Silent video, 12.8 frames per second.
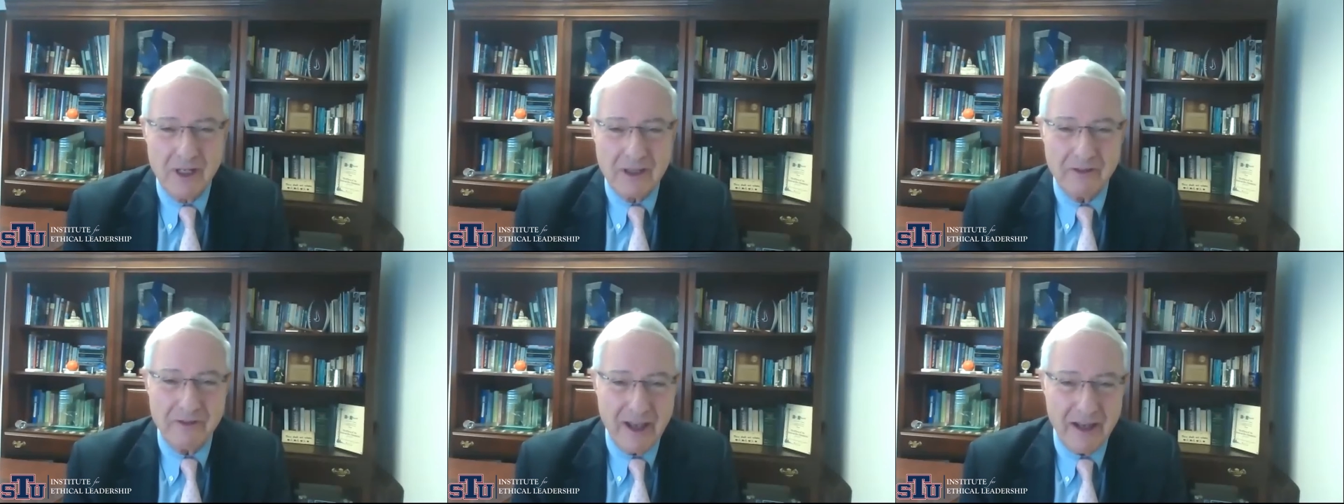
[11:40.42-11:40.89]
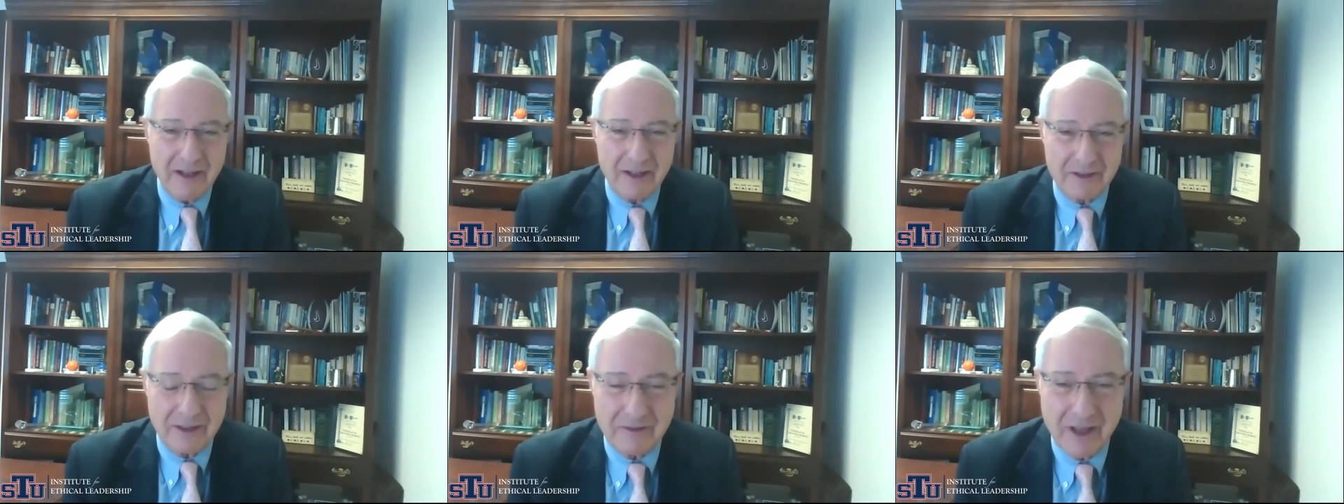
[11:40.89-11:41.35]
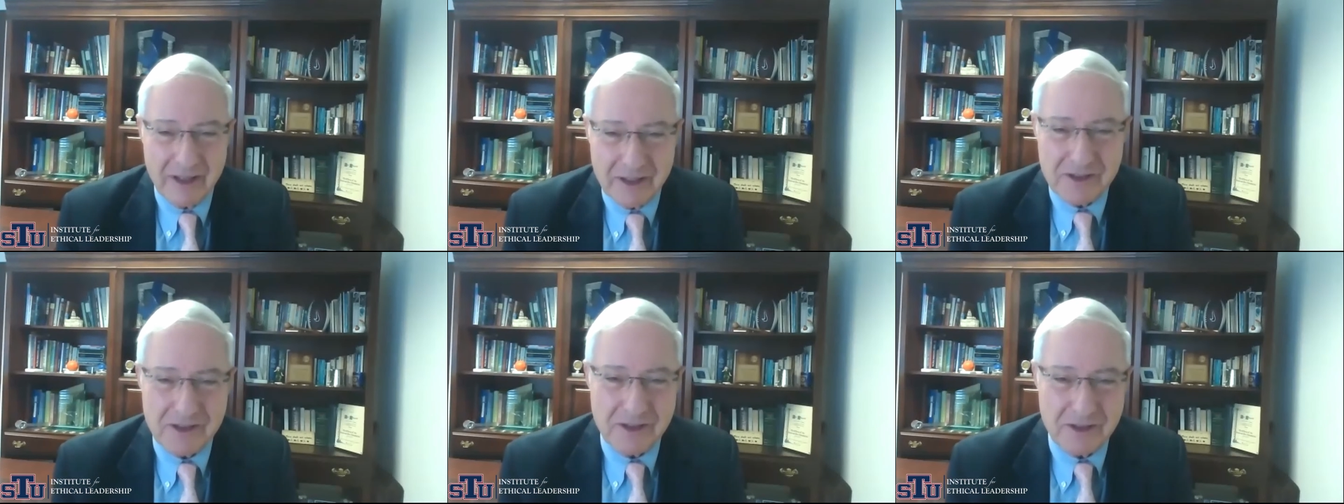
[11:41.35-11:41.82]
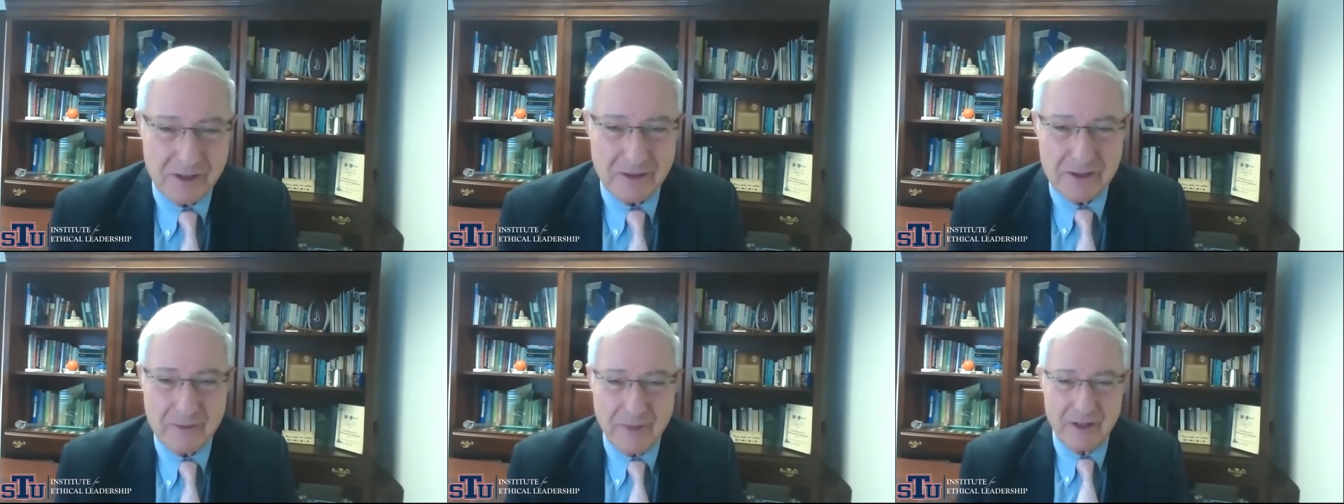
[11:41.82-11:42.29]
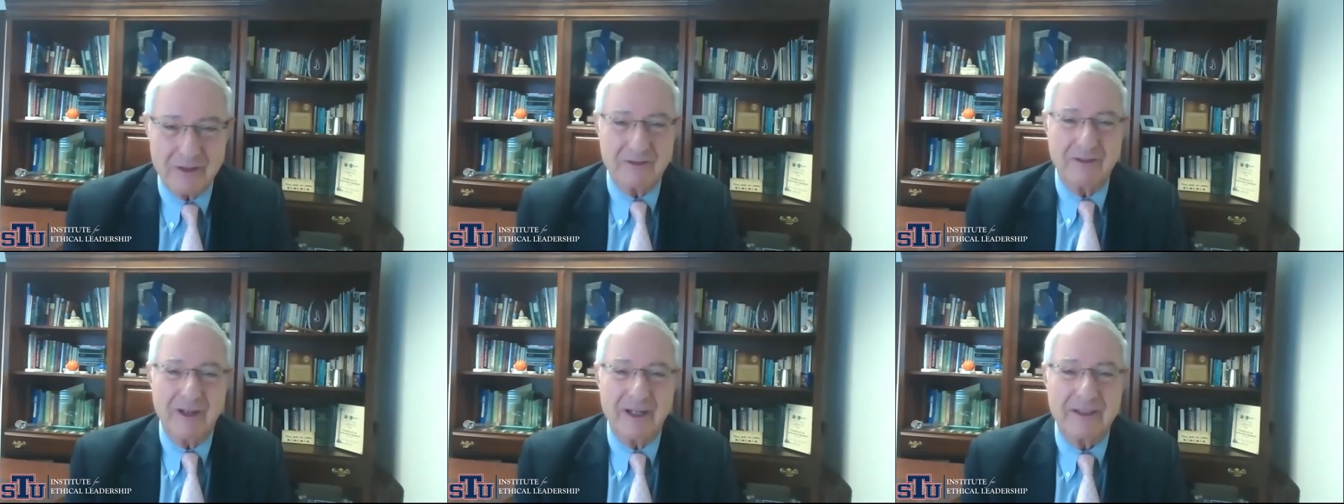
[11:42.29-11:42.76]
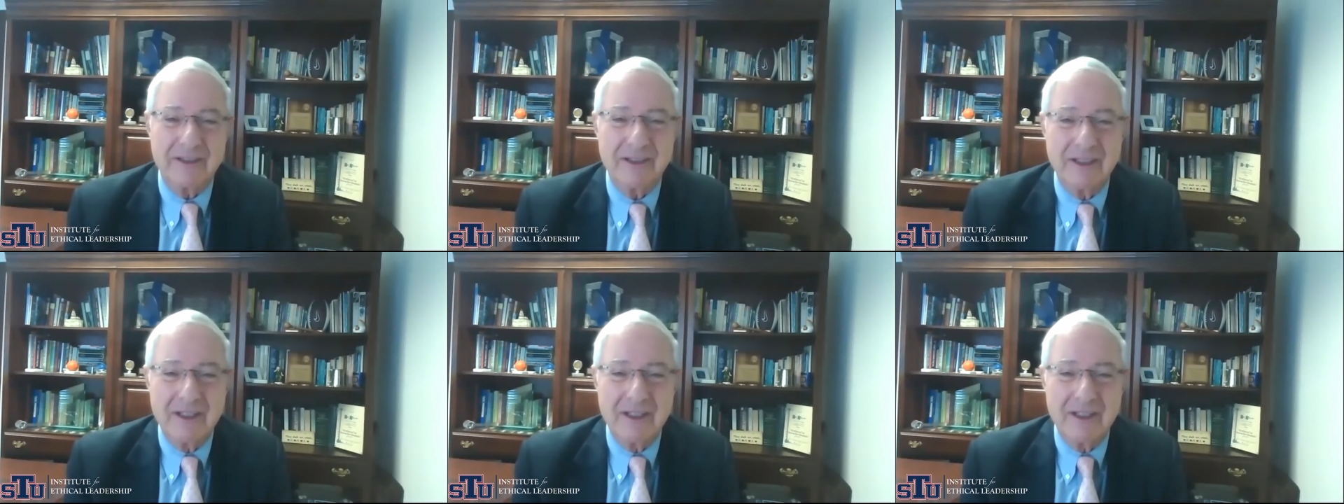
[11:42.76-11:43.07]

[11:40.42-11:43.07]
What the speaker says: the faculty of that institute, as a matter of fact?